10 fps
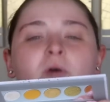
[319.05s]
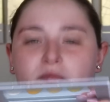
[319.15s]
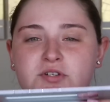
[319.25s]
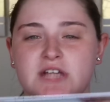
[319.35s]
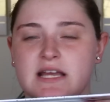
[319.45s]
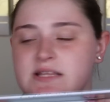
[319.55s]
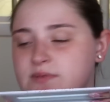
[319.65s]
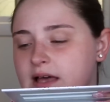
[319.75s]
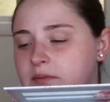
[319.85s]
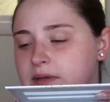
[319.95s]
warm shades
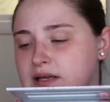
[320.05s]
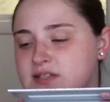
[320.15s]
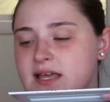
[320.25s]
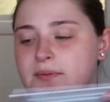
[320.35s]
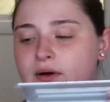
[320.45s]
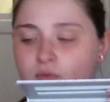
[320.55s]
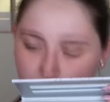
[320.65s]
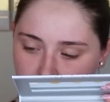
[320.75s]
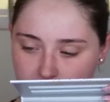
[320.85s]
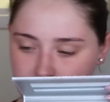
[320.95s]
without being typical
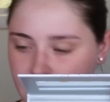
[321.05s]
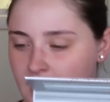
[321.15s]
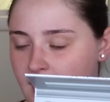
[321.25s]
warm.